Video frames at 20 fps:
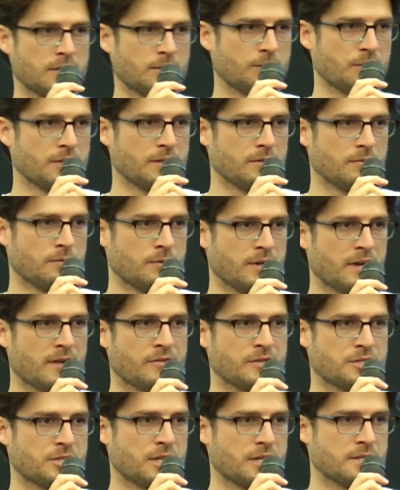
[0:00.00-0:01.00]
and we, we
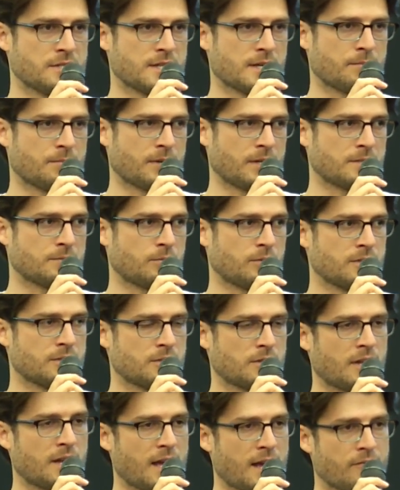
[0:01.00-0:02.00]
haven't changed that price point
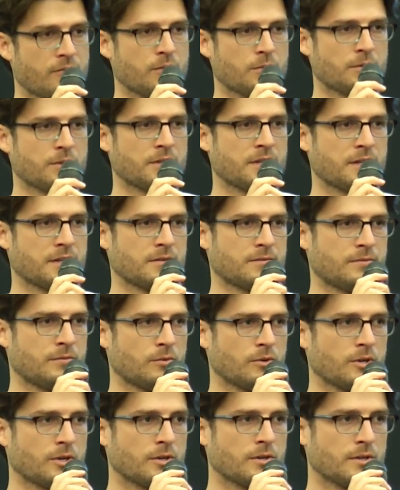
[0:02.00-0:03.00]
so that everyone can
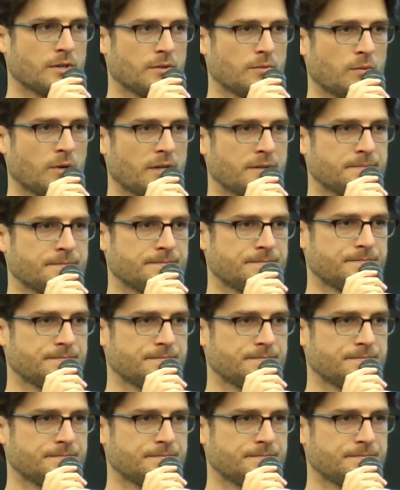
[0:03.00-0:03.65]
afford one.